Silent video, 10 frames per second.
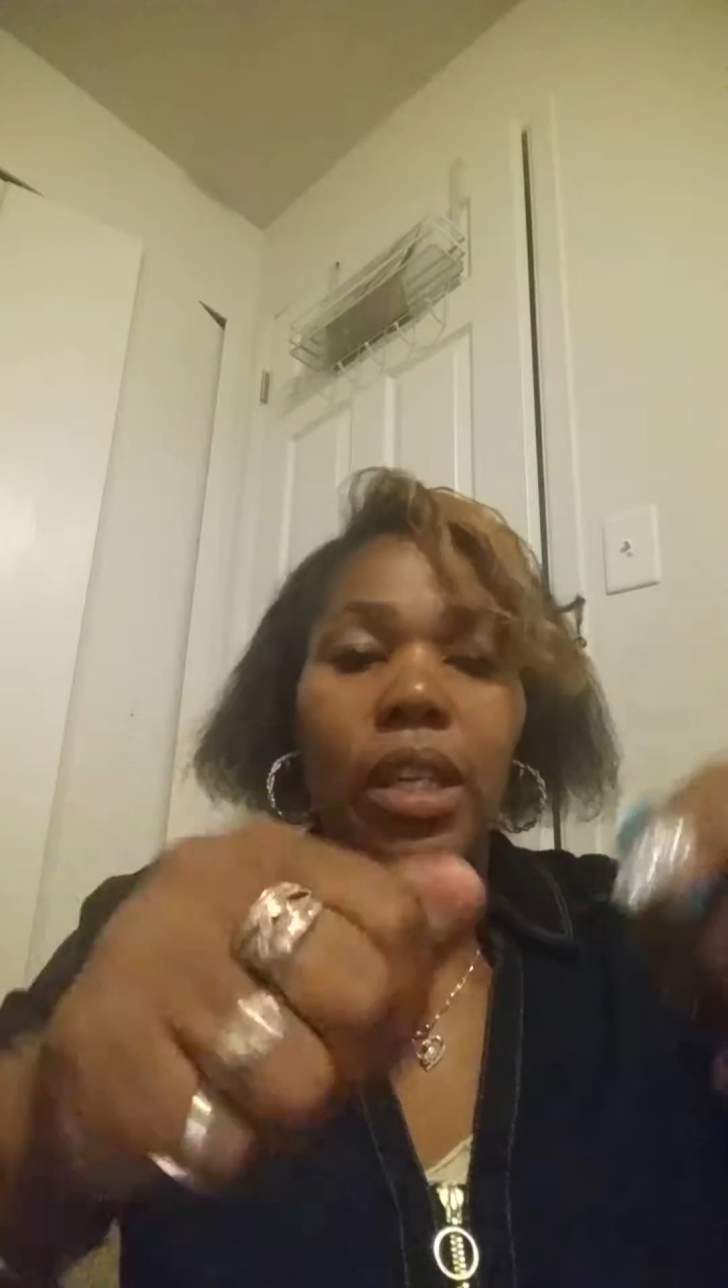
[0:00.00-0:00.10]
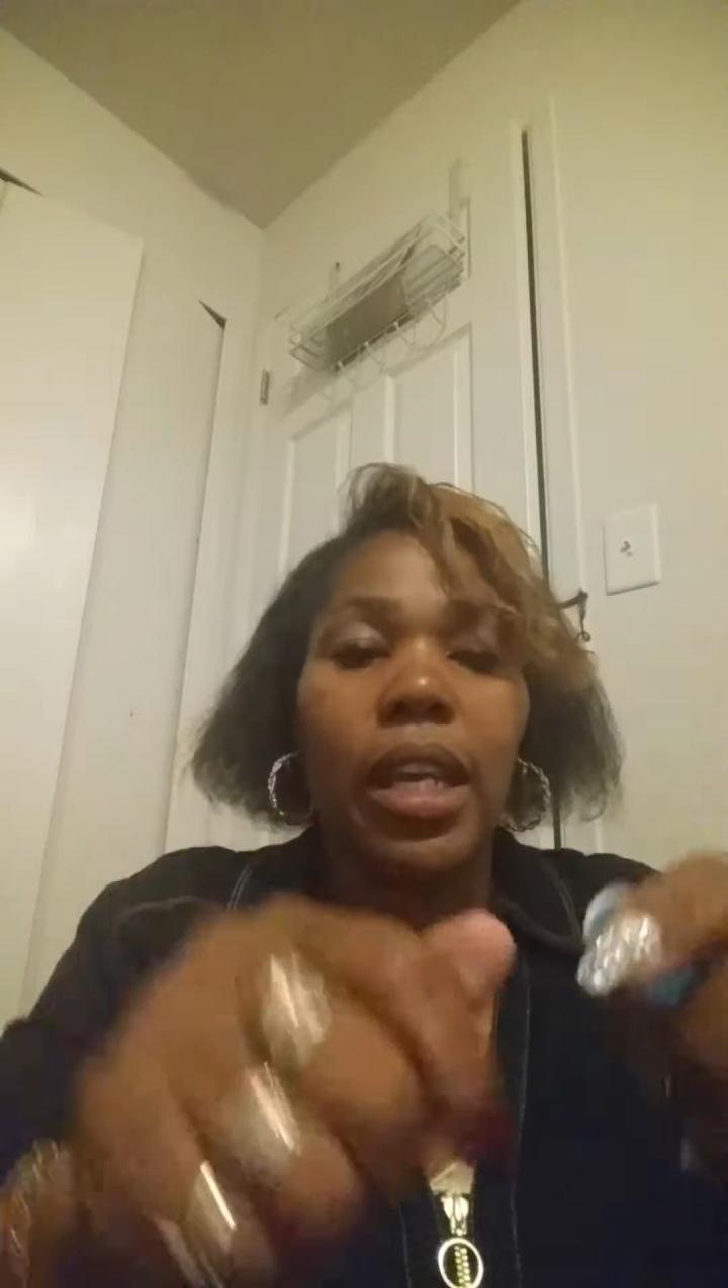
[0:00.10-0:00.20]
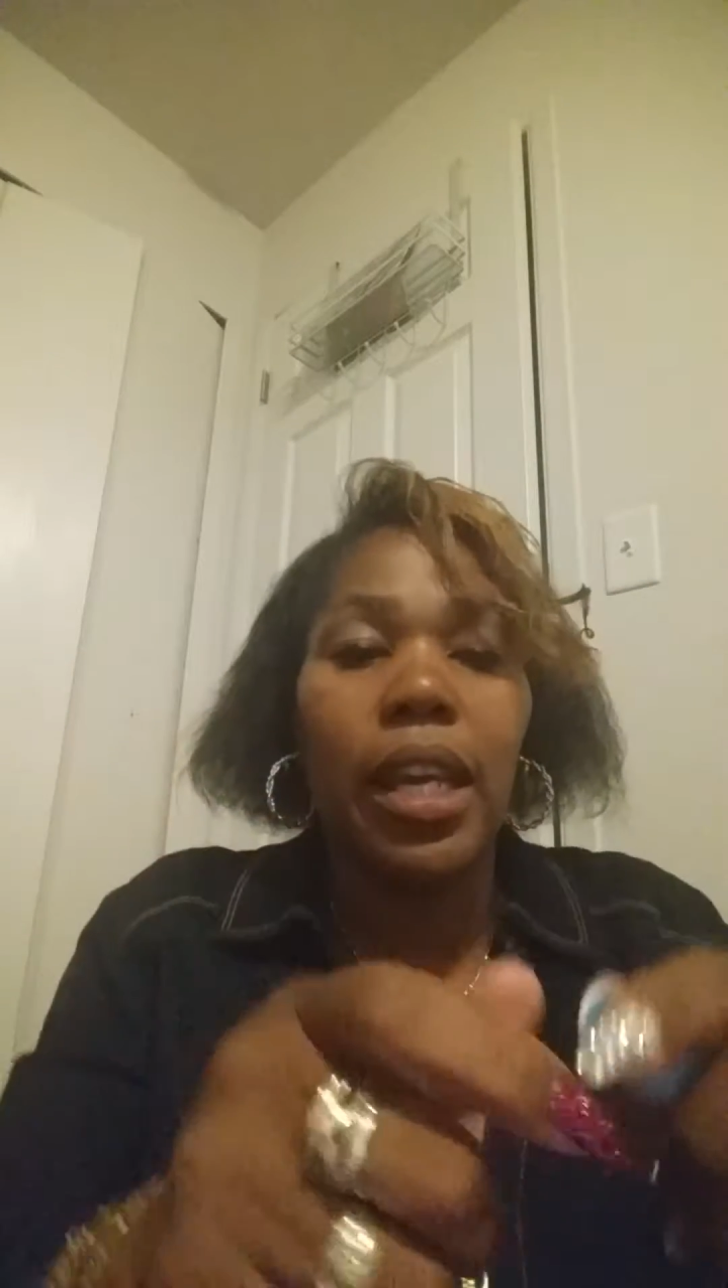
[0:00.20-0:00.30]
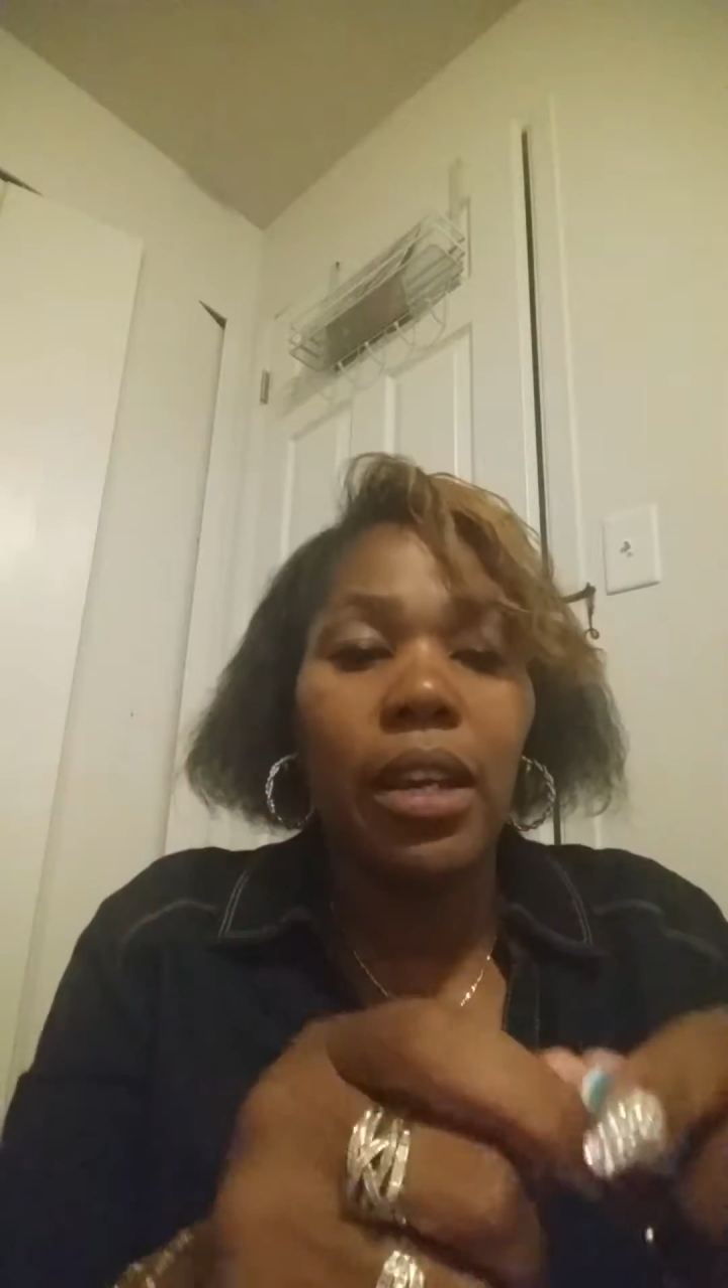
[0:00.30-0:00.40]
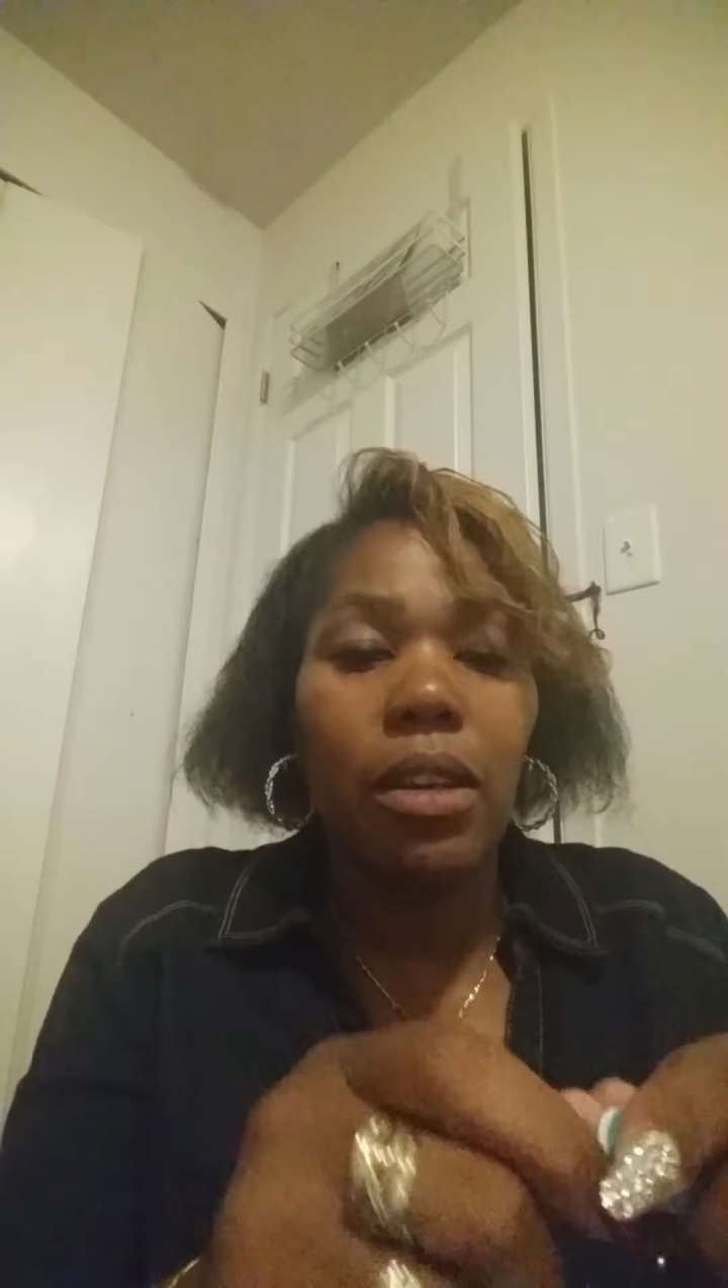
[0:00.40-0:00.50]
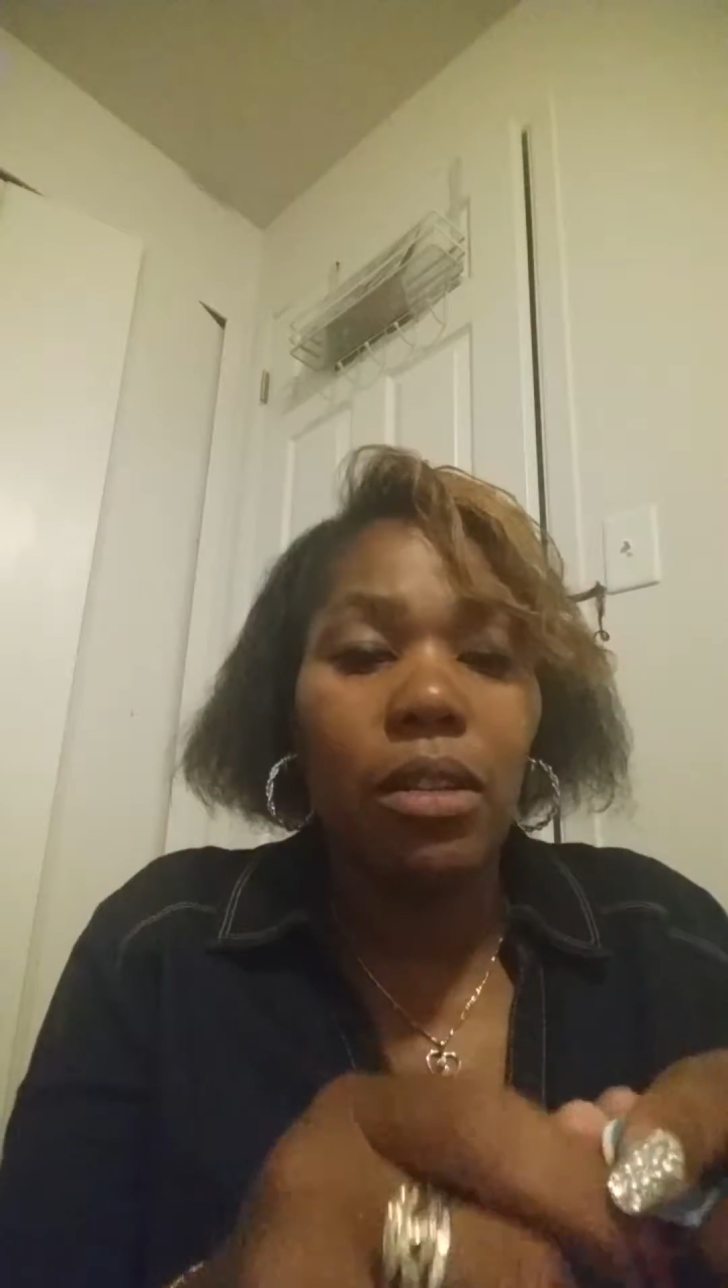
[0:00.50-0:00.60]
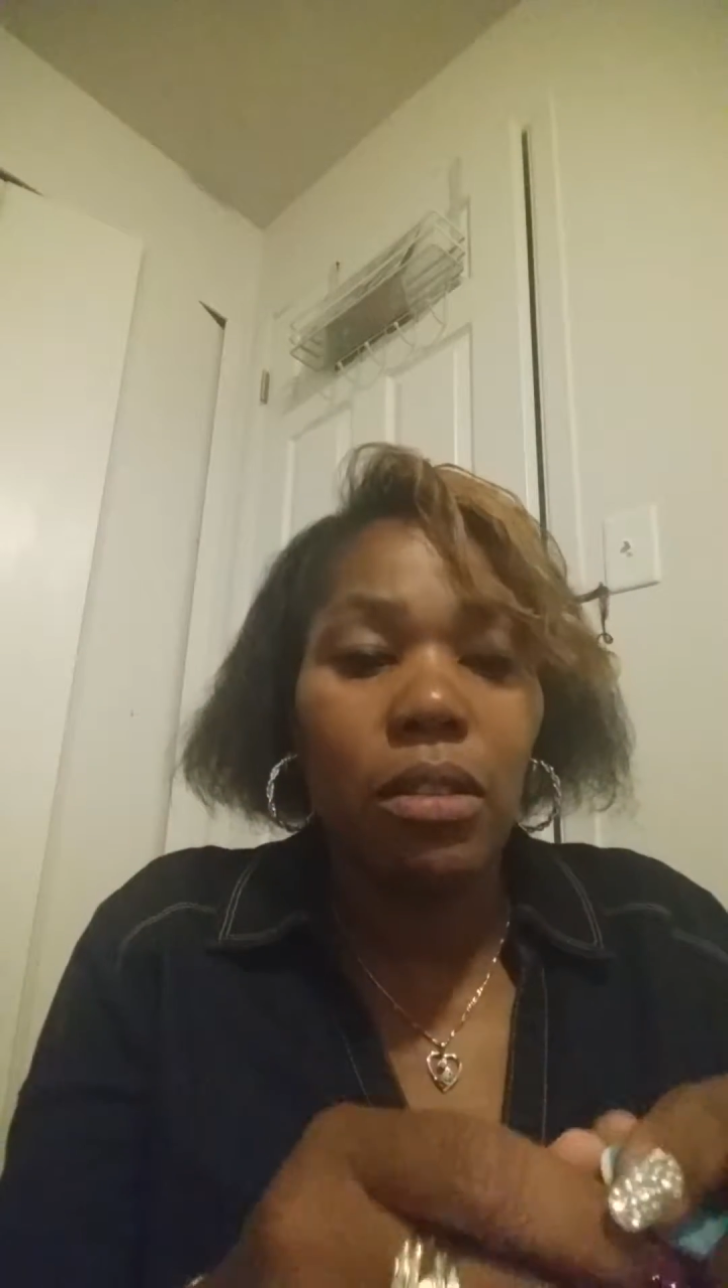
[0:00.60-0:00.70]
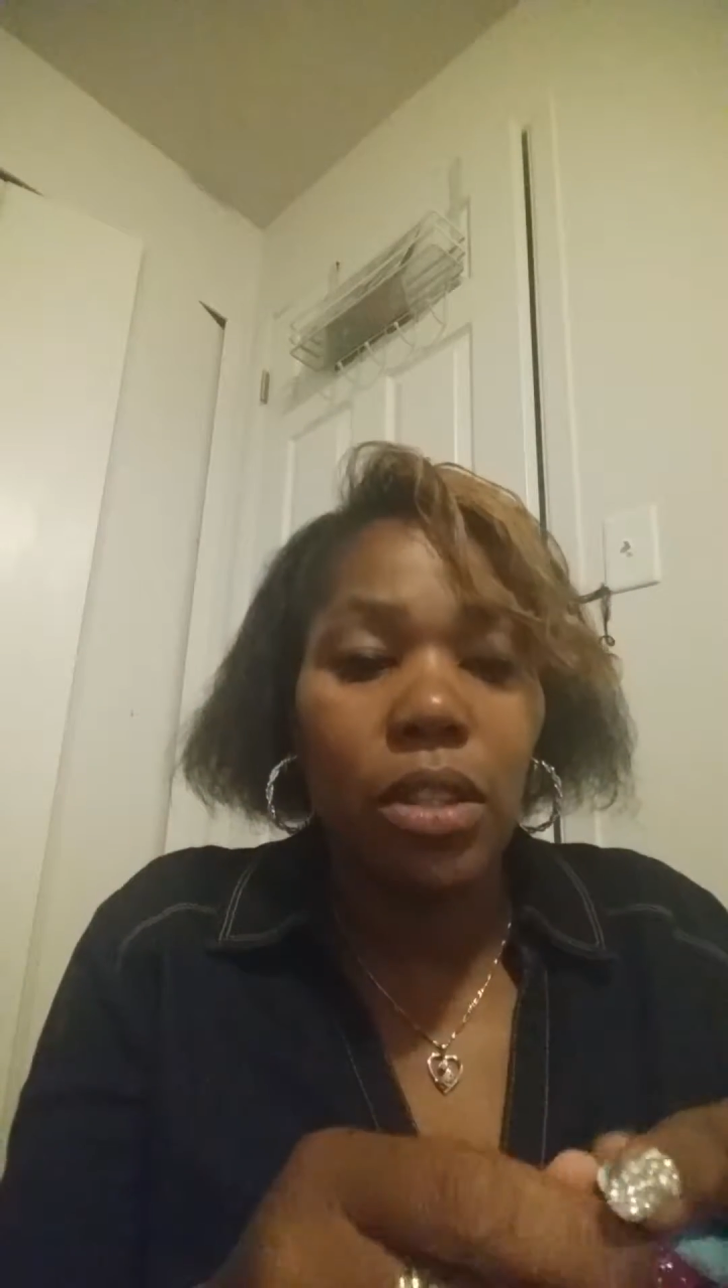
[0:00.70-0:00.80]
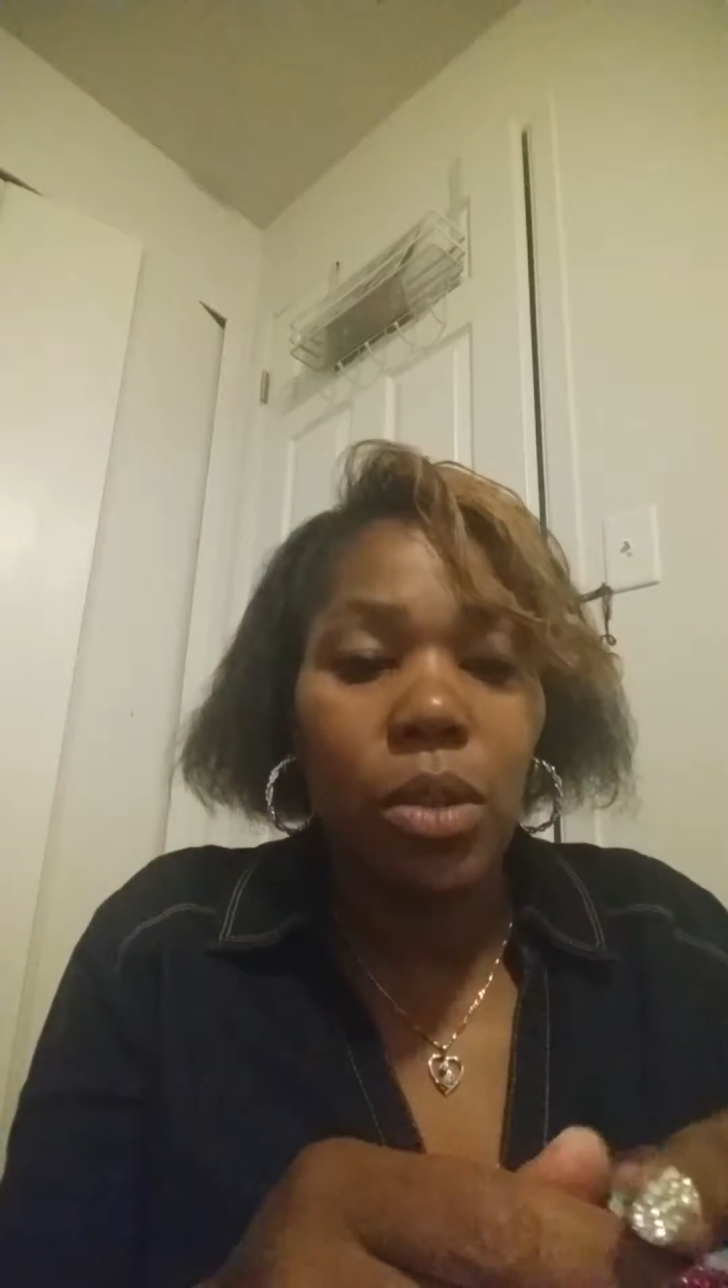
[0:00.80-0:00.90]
nail,